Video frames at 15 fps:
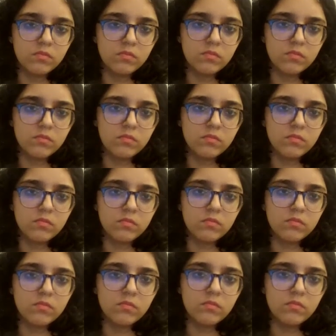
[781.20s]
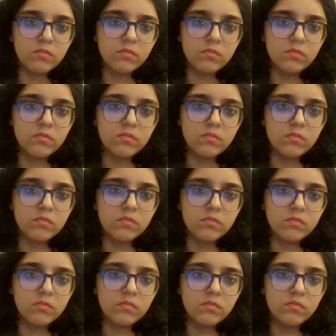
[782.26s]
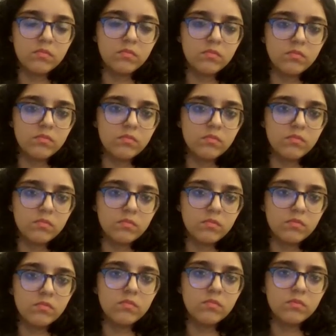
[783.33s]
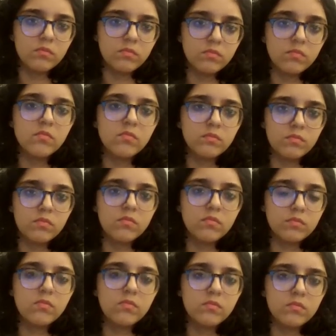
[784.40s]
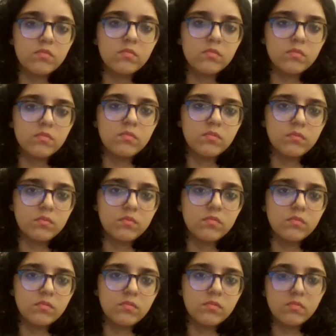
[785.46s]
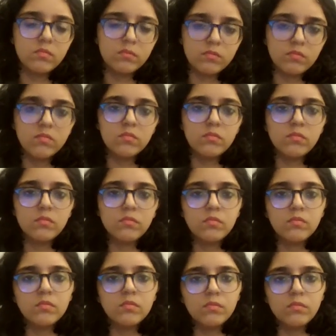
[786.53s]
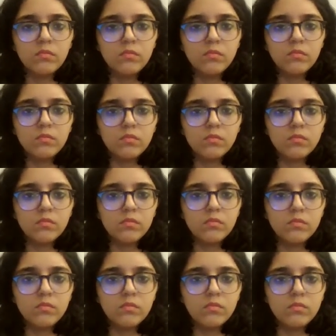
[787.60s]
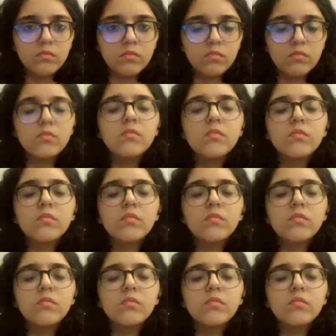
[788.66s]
[no speech]